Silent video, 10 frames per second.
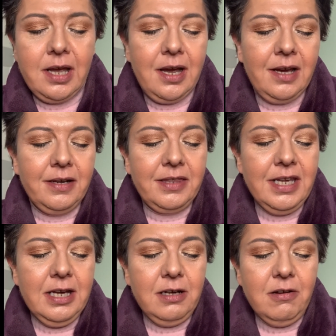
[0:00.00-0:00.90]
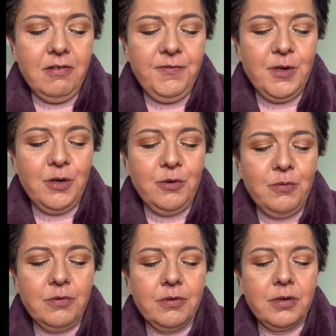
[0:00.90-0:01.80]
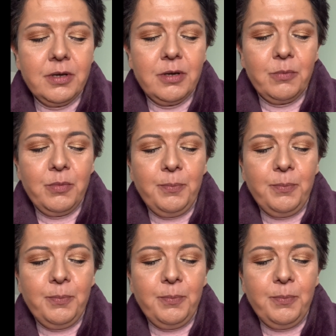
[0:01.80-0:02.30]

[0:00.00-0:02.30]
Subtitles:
And I think a lot of you will